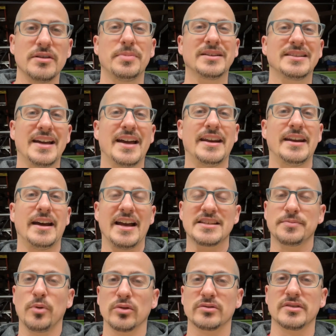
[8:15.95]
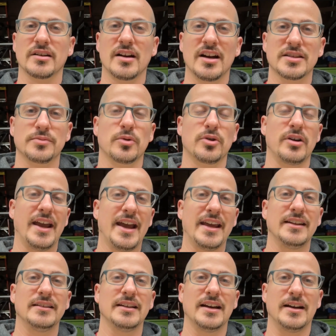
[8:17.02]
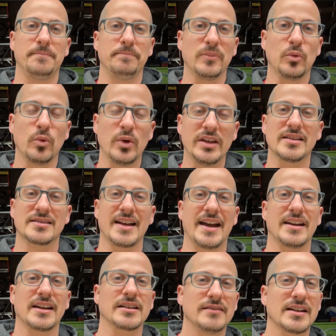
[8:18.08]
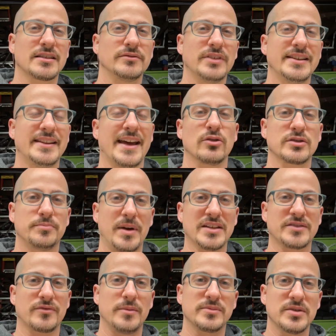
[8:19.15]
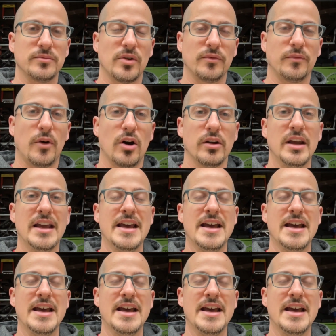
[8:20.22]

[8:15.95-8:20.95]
but then I spoke to the customer and we decided collectively that it was best for him to move on